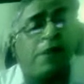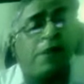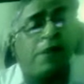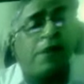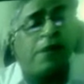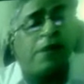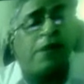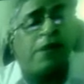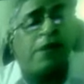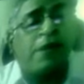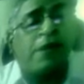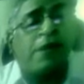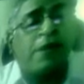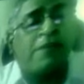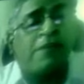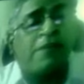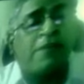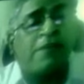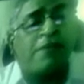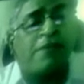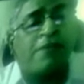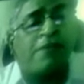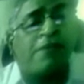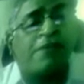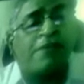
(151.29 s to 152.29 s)
It is
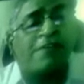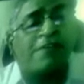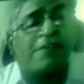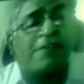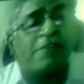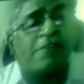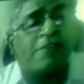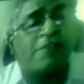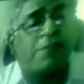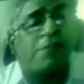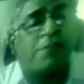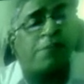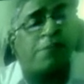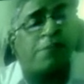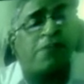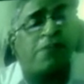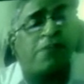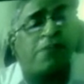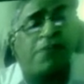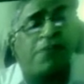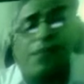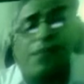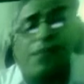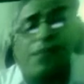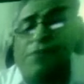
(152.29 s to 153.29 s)
contrasted with the piece
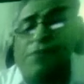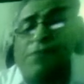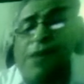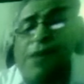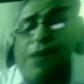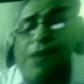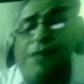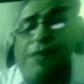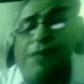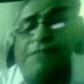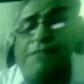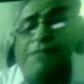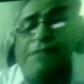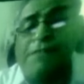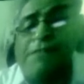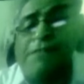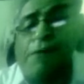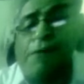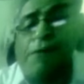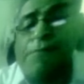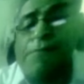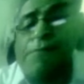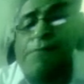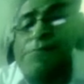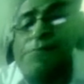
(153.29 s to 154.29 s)
wages, where each job,
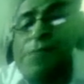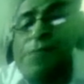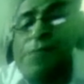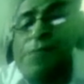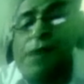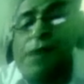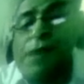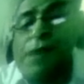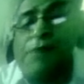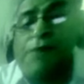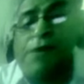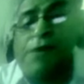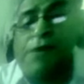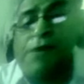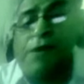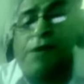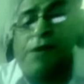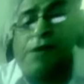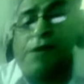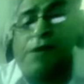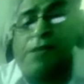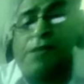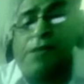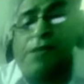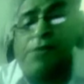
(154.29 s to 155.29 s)
our other
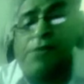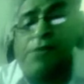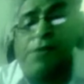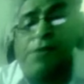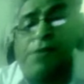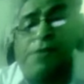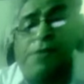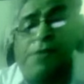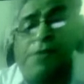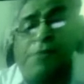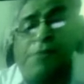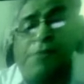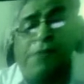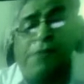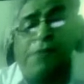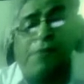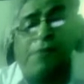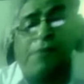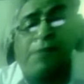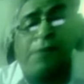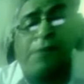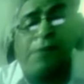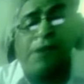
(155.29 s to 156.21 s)
unit is paid separately